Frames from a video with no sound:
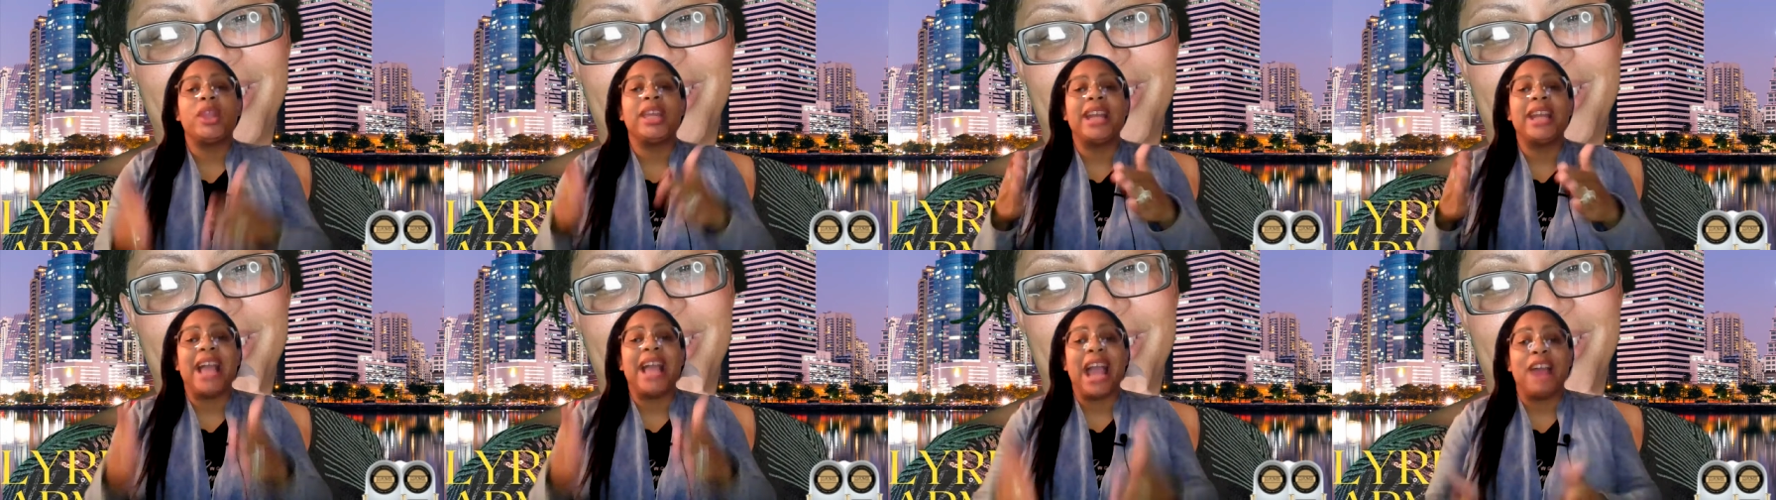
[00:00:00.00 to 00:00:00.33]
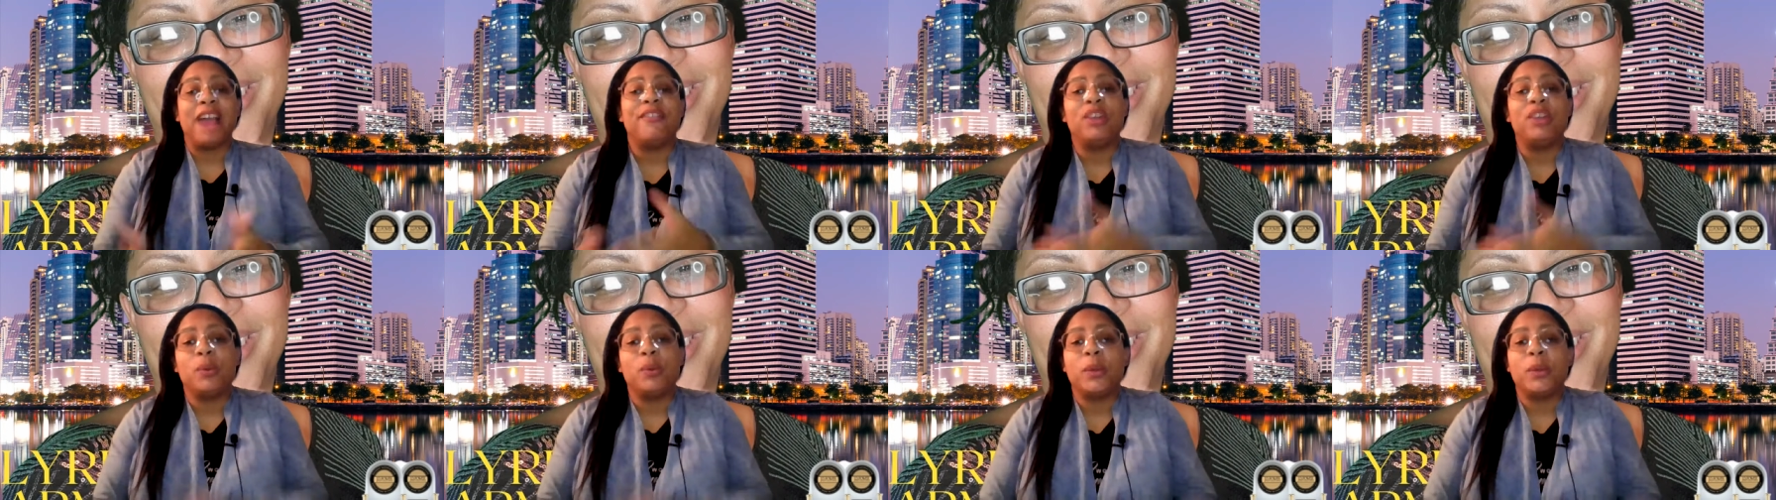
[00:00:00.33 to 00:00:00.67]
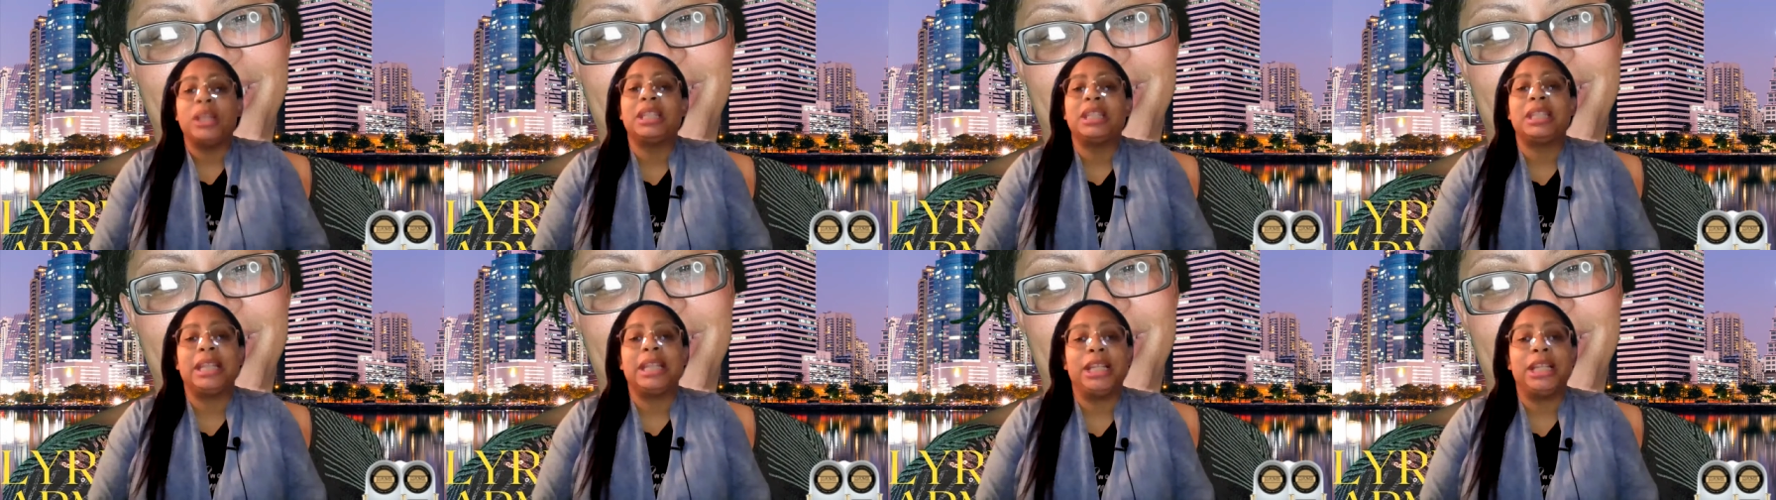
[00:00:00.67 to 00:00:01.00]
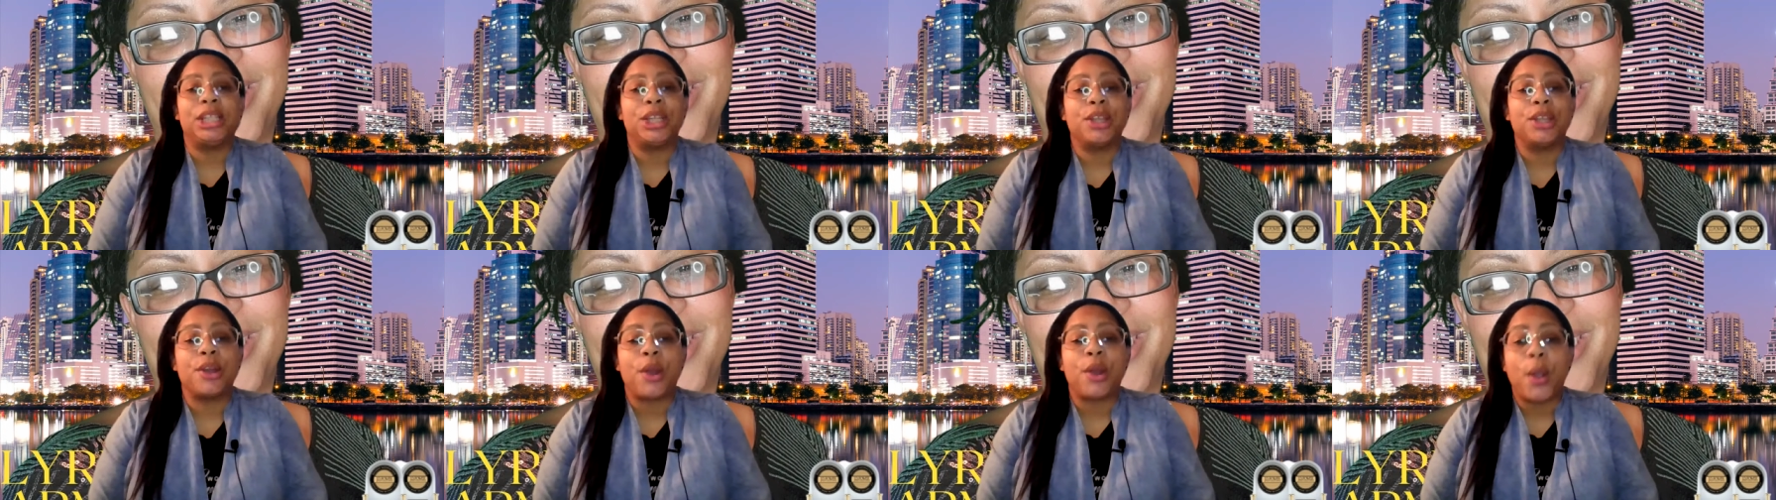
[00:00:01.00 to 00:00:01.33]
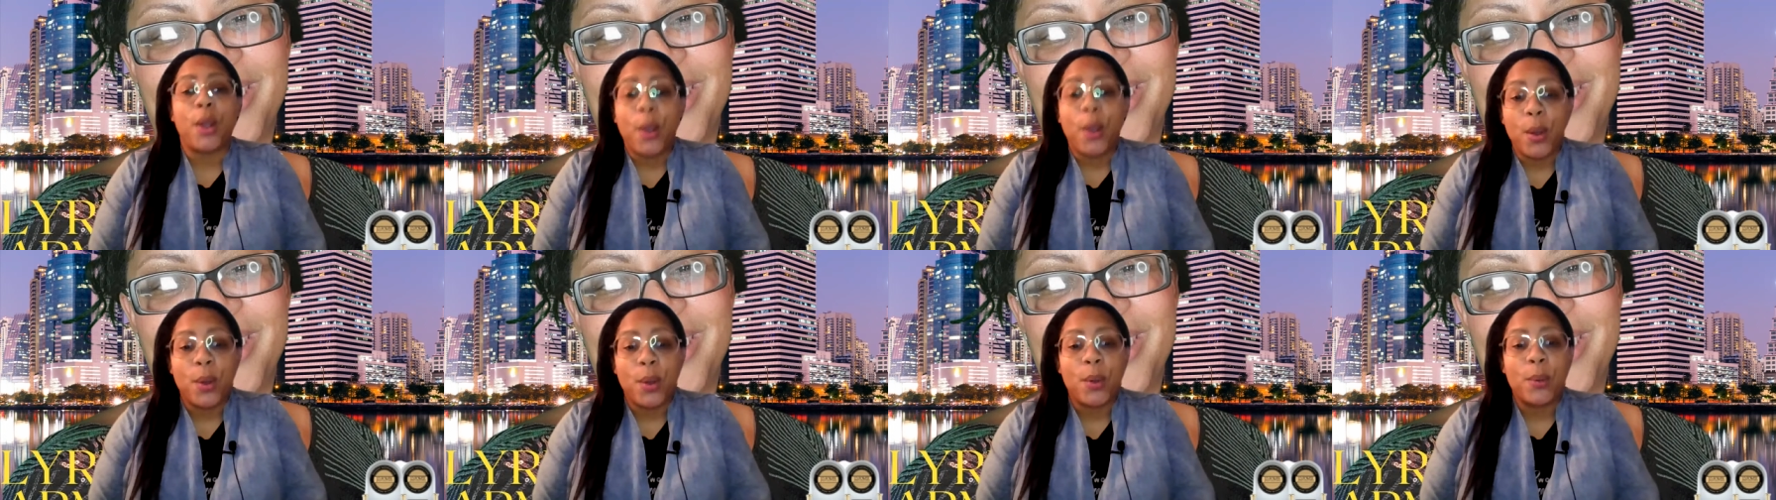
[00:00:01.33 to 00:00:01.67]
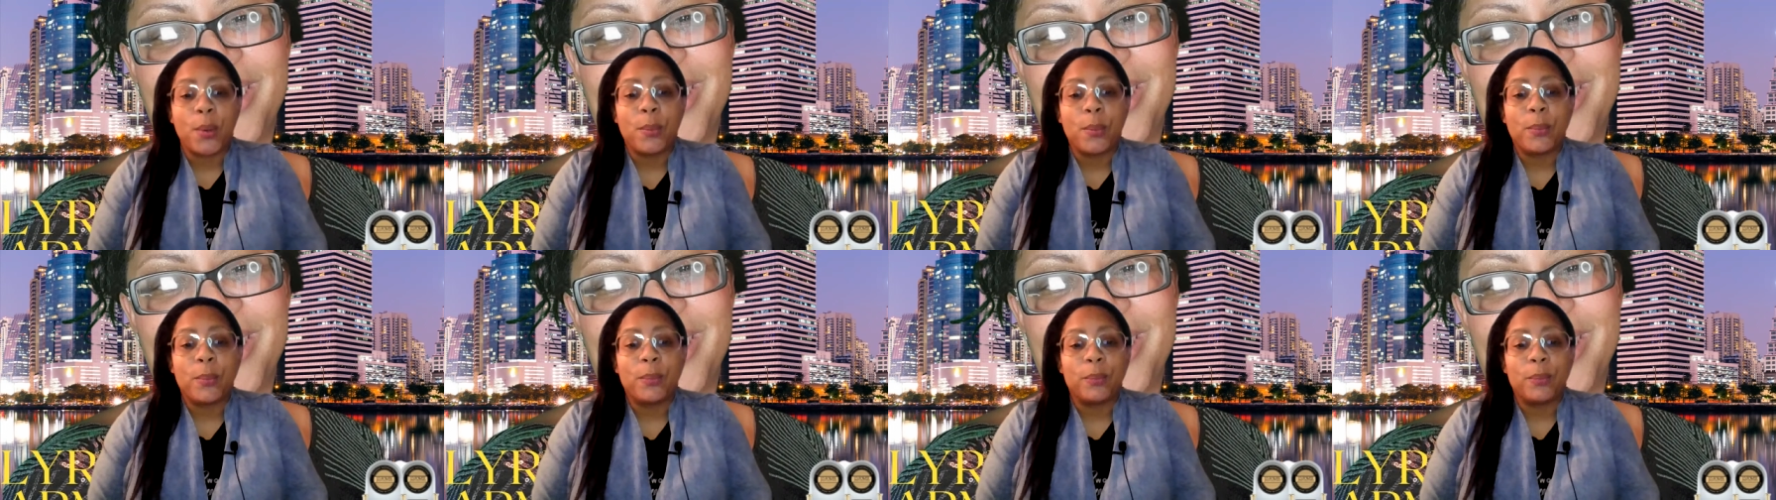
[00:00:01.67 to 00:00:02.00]
that everyone stays in their
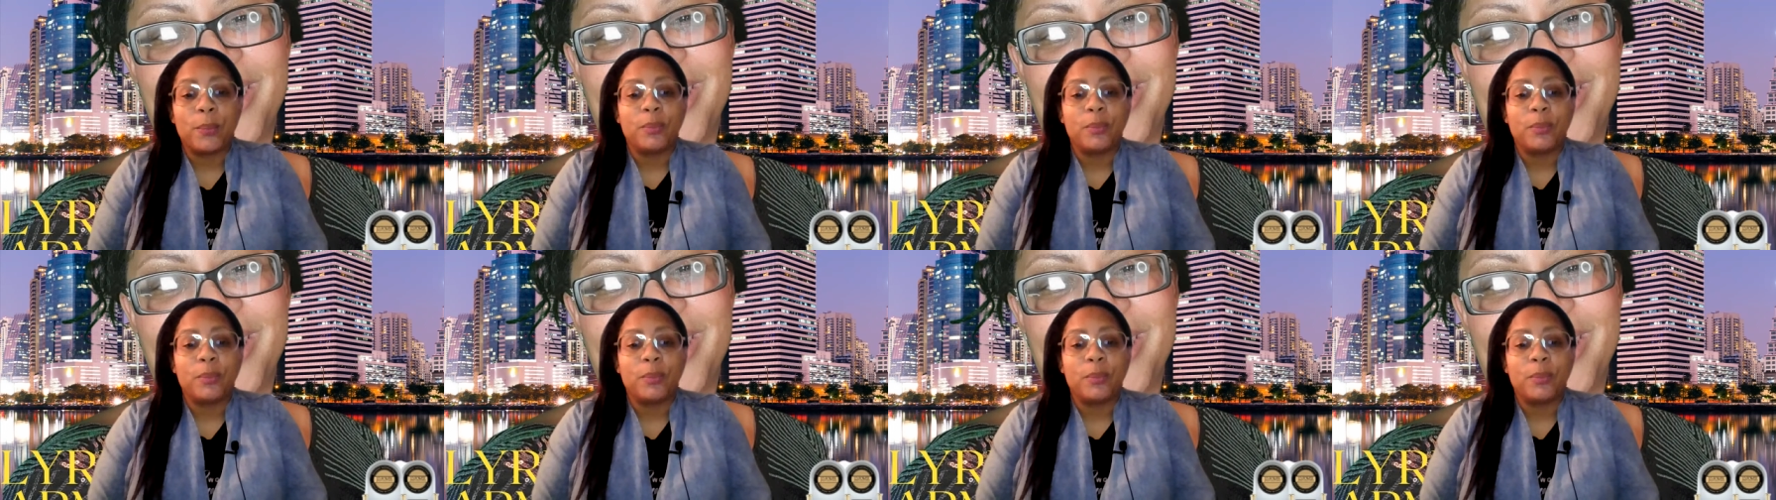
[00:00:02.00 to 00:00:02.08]
home,